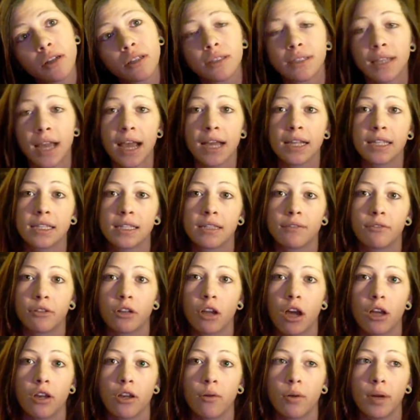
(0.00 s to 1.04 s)
tests for
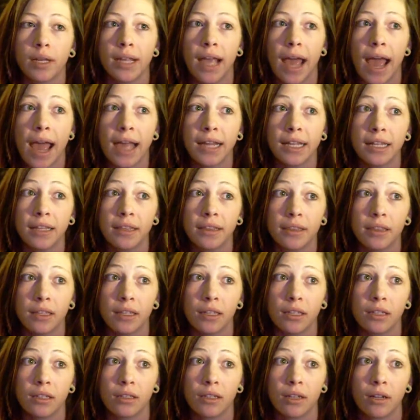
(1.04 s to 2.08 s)
not knowing
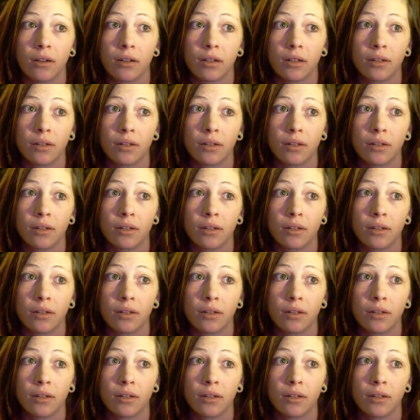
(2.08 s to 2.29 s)
anything